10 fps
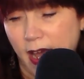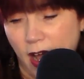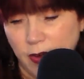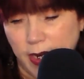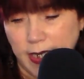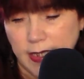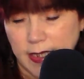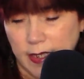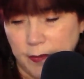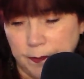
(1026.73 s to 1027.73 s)
Alright.
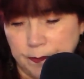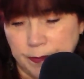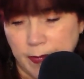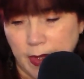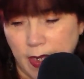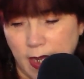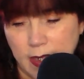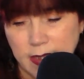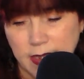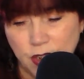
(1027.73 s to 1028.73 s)

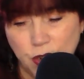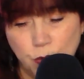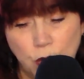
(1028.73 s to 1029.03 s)
Did you